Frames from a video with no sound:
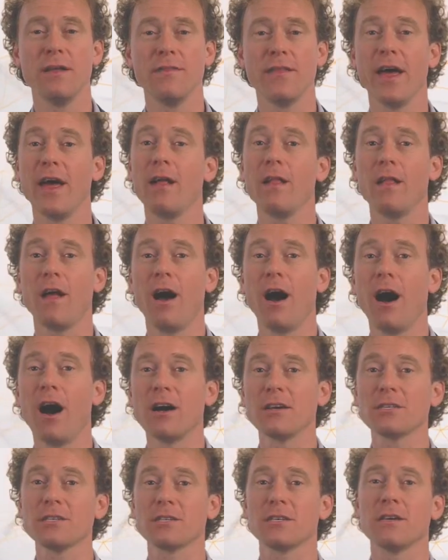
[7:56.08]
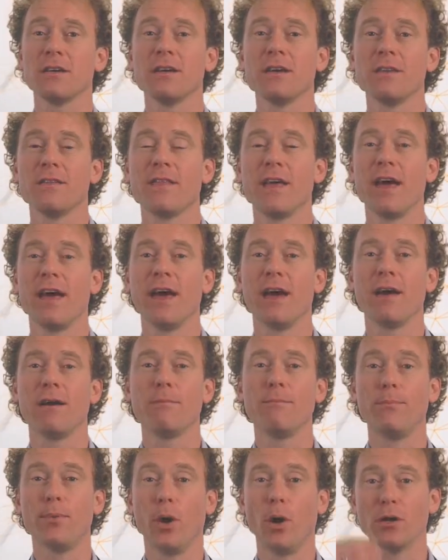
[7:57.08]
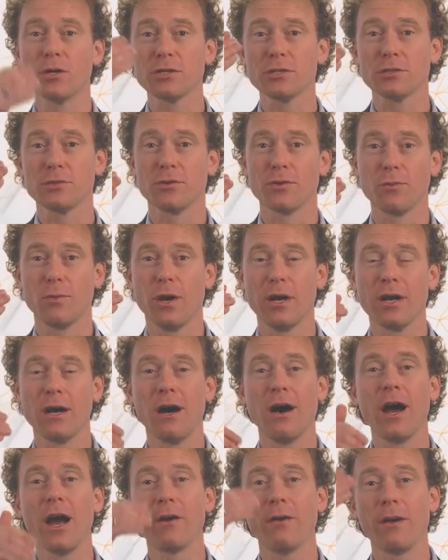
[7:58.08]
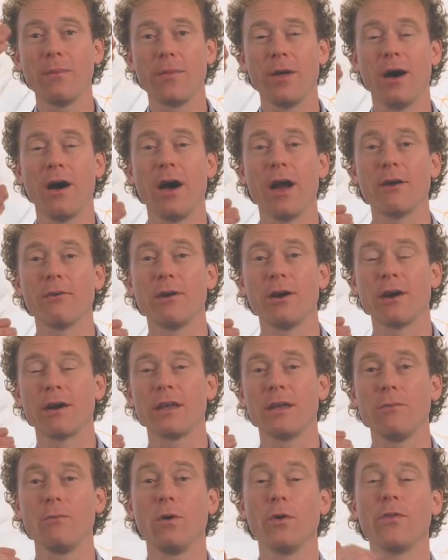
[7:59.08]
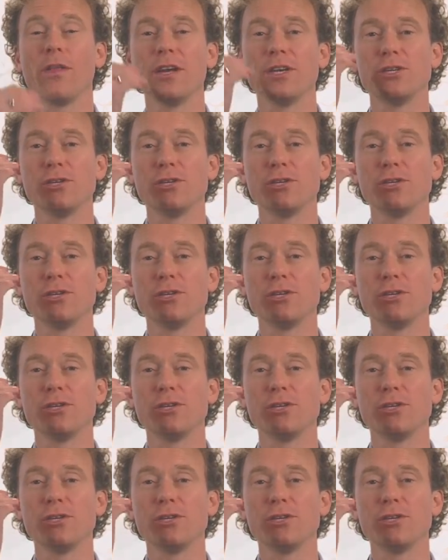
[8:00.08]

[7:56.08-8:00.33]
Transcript: they'll ask their boss or the one higher up the hierarchy what they